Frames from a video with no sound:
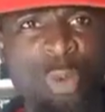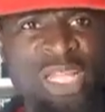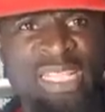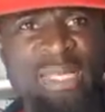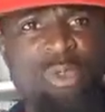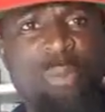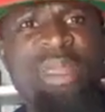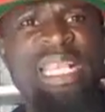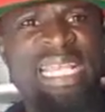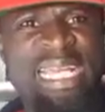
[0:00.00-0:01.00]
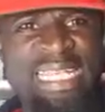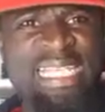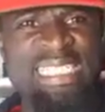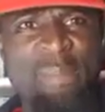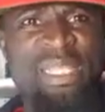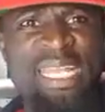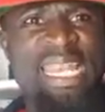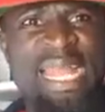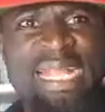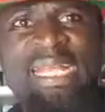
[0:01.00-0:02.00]
we want it to be the same
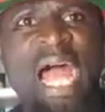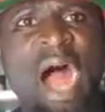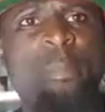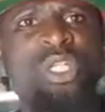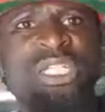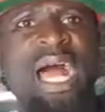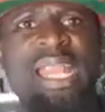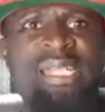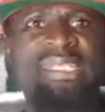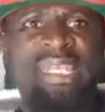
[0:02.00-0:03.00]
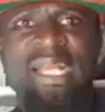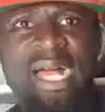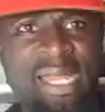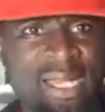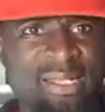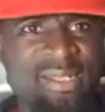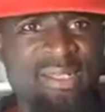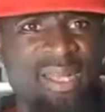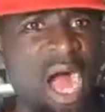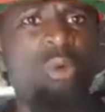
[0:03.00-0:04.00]
thing like Abuchira and Atisha Ghana.
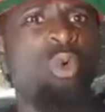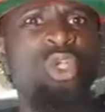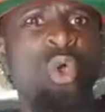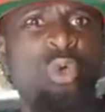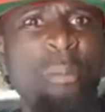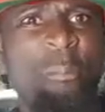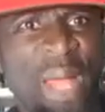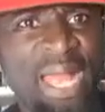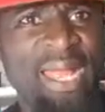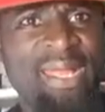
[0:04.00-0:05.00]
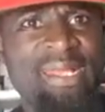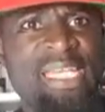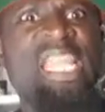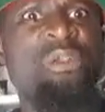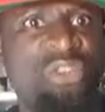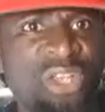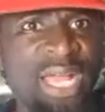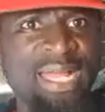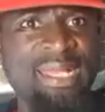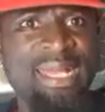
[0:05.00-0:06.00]
How could you compare
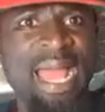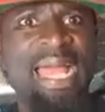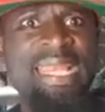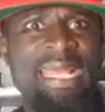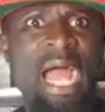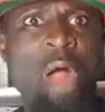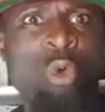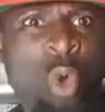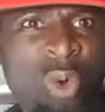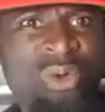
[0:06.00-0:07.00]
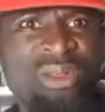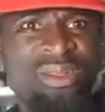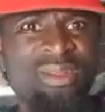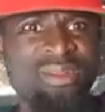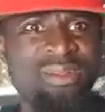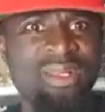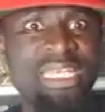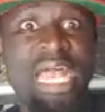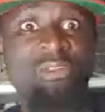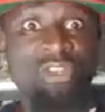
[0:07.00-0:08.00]
Nantie any Akoko?
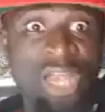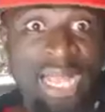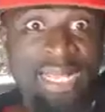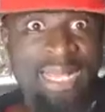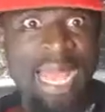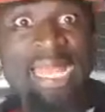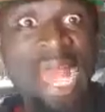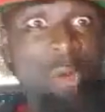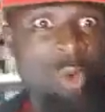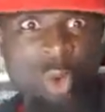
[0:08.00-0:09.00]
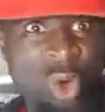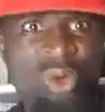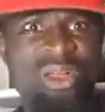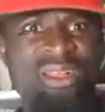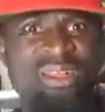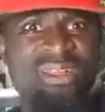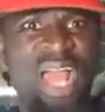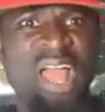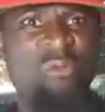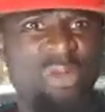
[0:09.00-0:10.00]
Nantie any Akoko?
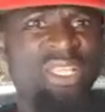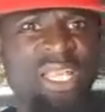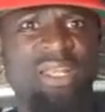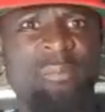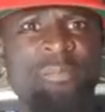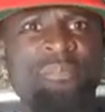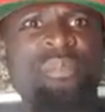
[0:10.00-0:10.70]
Everything.